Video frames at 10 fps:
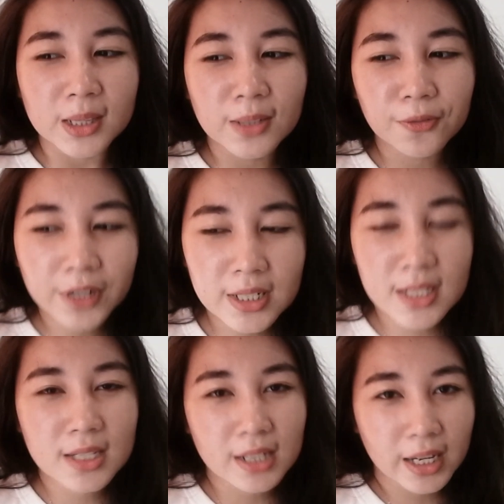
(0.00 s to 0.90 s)
The
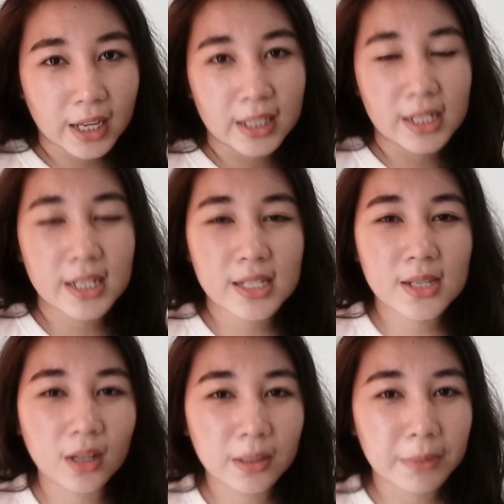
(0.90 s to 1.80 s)
first, again, is
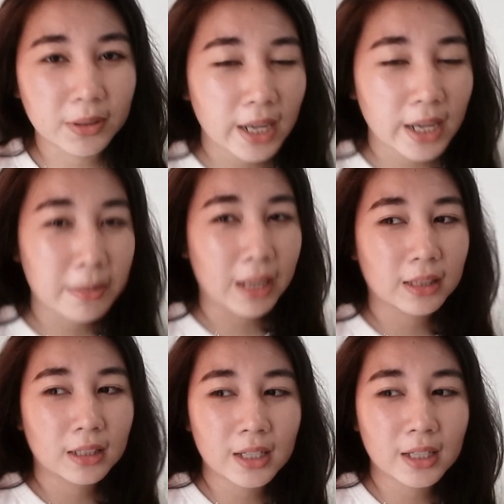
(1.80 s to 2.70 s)
all about
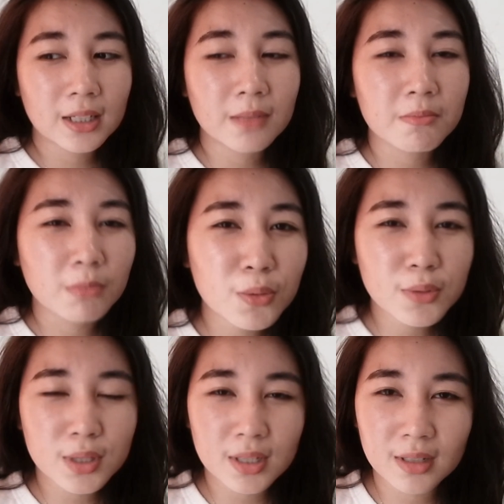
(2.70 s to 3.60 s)
Nmat, and the
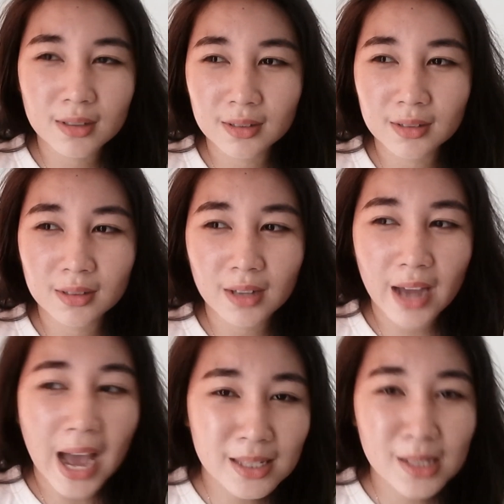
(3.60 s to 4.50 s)
most
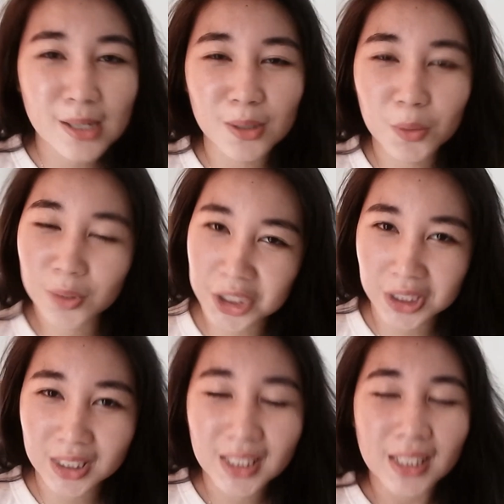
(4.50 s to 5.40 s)
asked
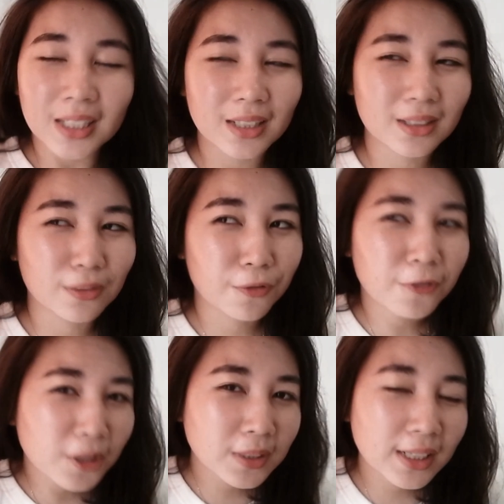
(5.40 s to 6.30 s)
question, like the
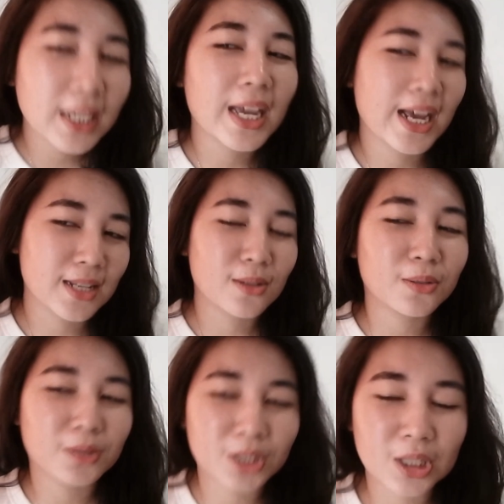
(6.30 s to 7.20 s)
frequently asked
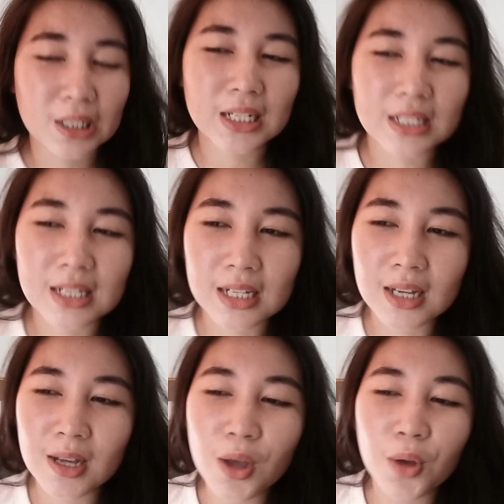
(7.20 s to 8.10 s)
question, is
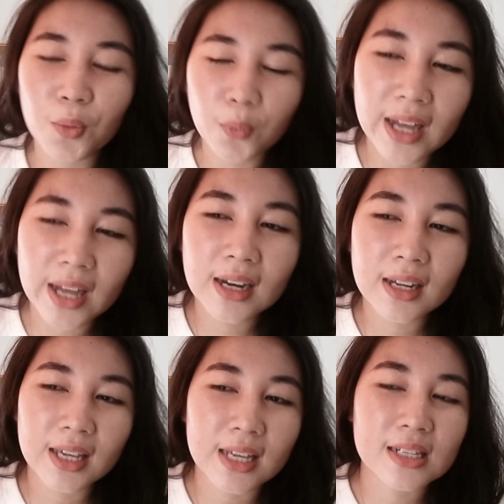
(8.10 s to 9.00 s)
when
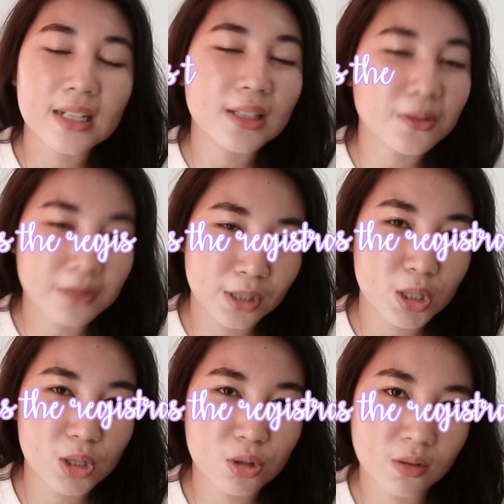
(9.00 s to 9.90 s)
is the
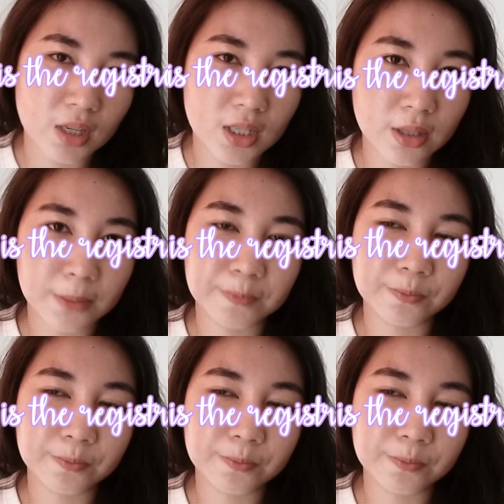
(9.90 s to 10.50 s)
registration?